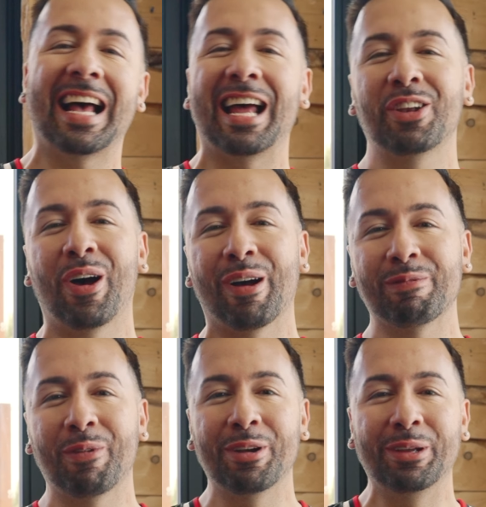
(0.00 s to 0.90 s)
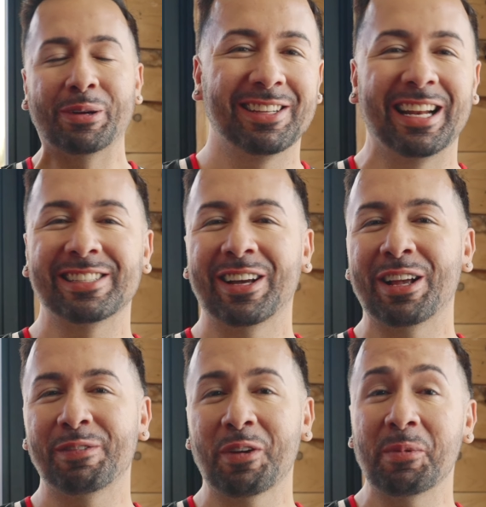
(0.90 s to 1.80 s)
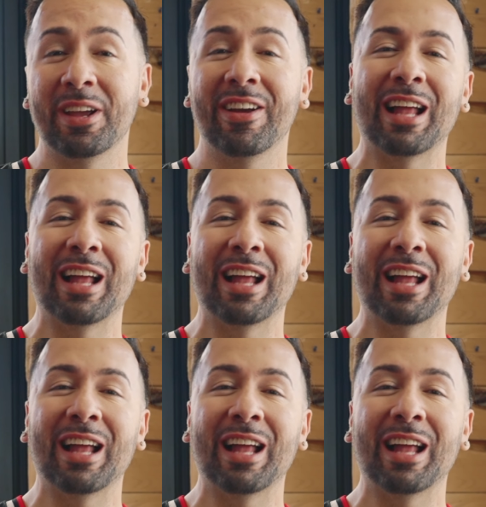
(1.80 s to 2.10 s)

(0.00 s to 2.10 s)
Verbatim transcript: hot dog for you. So they saw us filming here